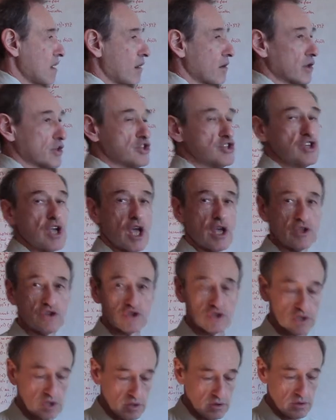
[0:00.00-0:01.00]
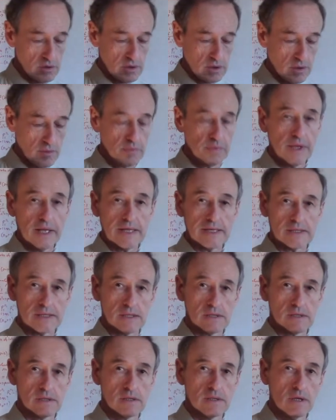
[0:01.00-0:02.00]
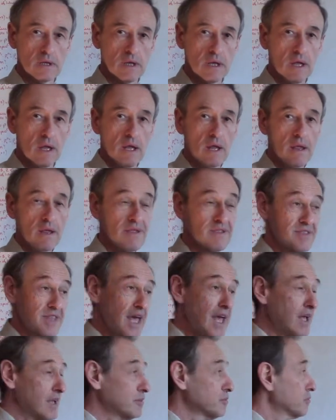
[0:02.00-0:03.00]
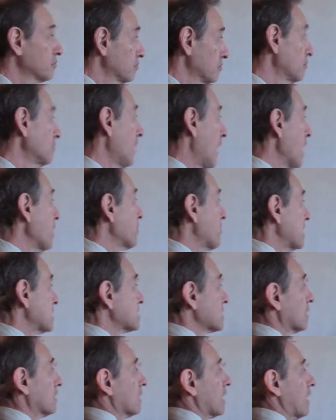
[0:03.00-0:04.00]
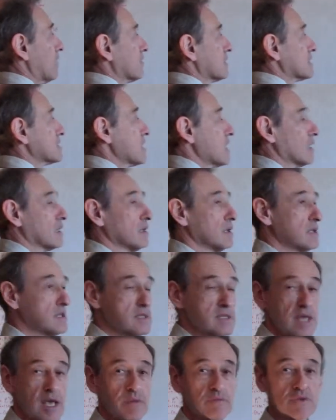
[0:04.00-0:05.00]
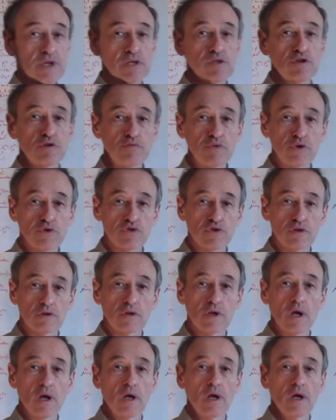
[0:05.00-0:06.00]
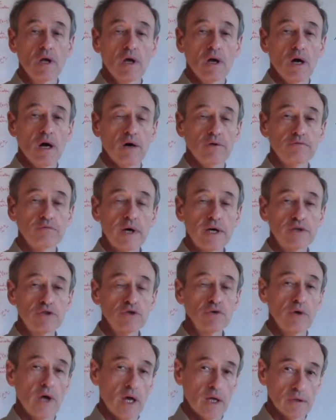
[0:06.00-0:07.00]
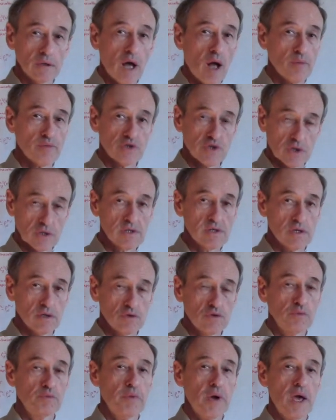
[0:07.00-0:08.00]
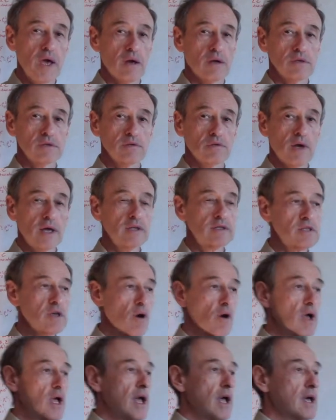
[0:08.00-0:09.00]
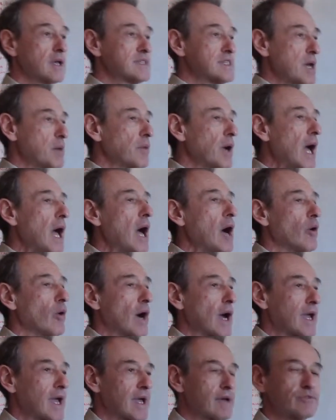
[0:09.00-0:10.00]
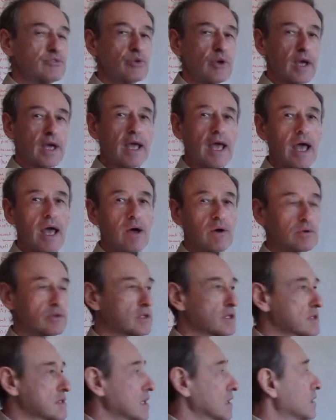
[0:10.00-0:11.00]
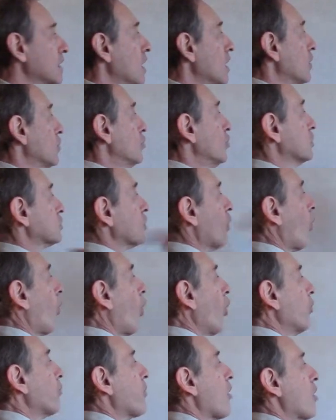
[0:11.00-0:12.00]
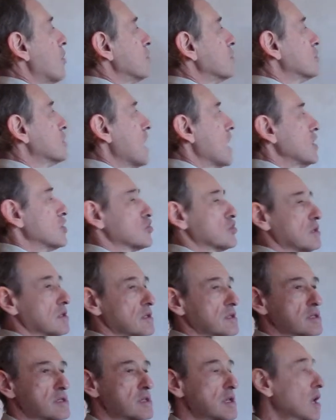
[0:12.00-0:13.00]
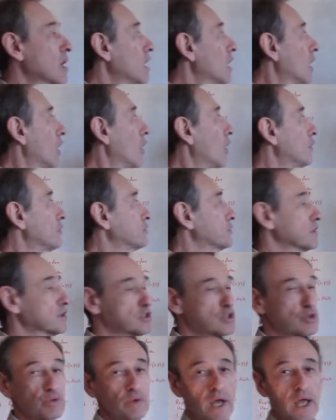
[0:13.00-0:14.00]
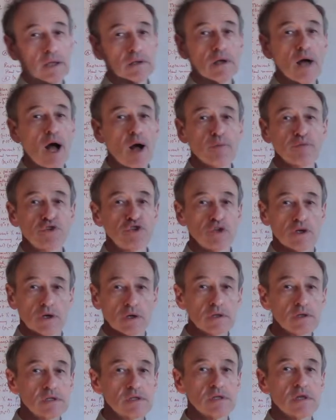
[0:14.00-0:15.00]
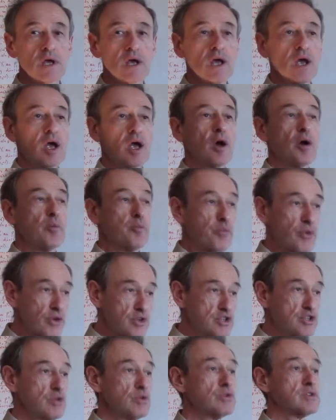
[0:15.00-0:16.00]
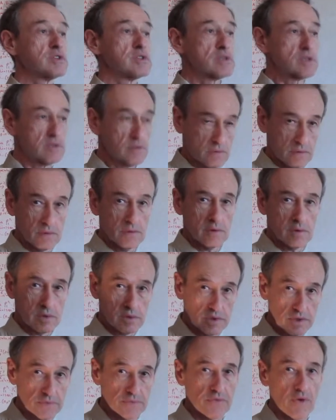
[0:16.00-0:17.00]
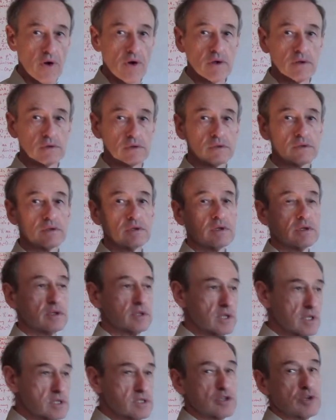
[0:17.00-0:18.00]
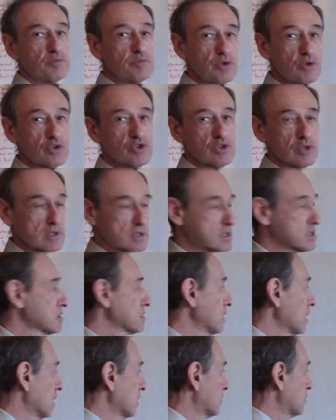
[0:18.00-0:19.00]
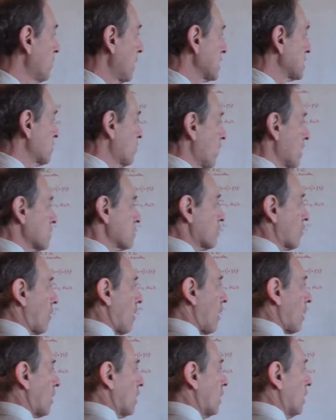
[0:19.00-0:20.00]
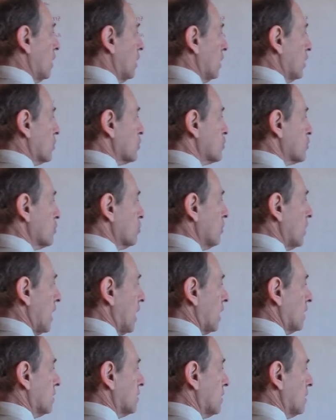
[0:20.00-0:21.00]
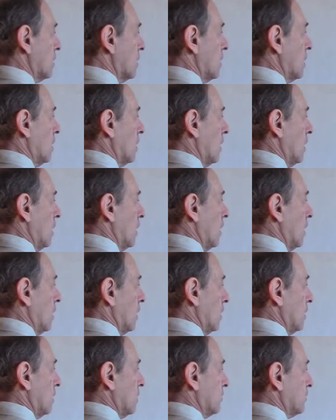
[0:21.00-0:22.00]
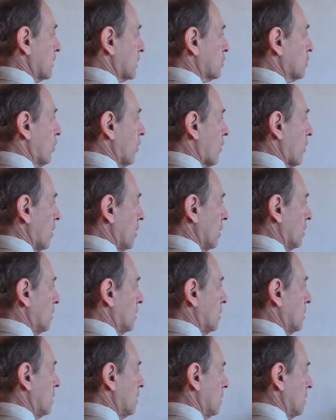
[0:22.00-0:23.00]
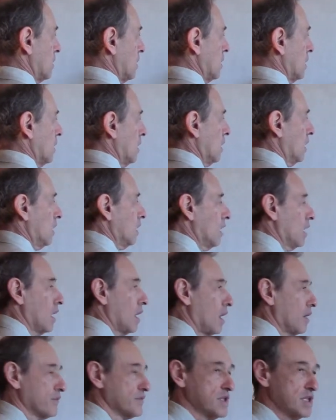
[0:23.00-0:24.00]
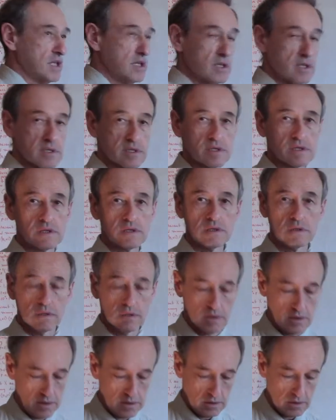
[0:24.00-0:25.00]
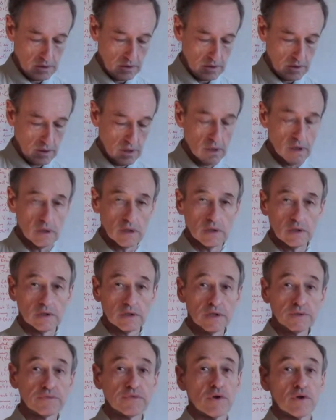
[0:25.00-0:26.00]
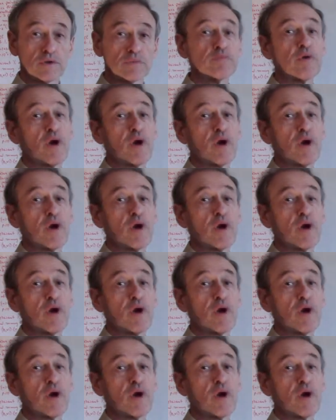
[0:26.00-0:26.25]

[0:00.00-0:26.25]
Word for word: are exchanged places, then I basically have exactly the same distribution of my two n objects into pairs, right? So somehow I have to account that not all permutations of two n objects produce different distributions. And by the way, there are two n factorial of these uh, different